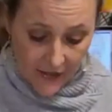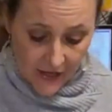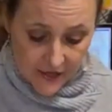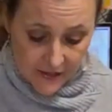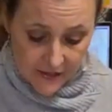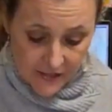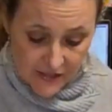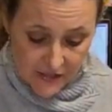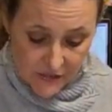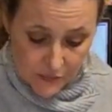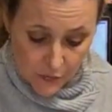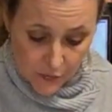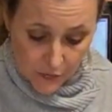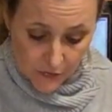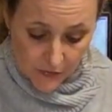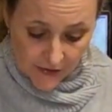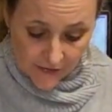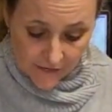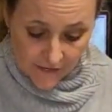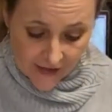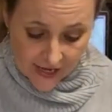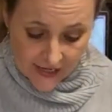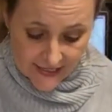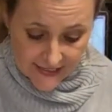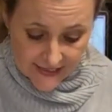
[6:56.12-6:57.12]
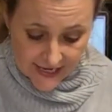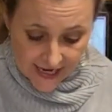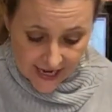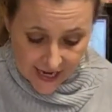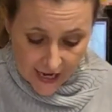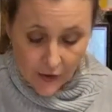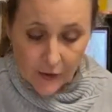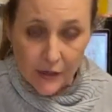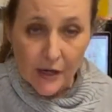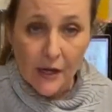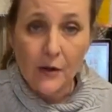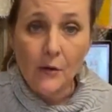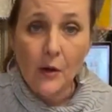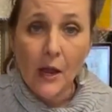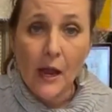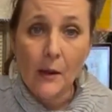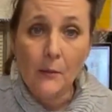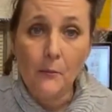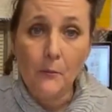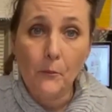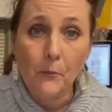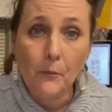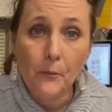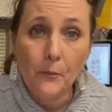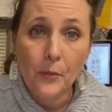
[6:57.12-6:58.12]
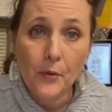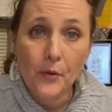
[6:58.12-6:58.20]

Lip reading: then smoothing that down and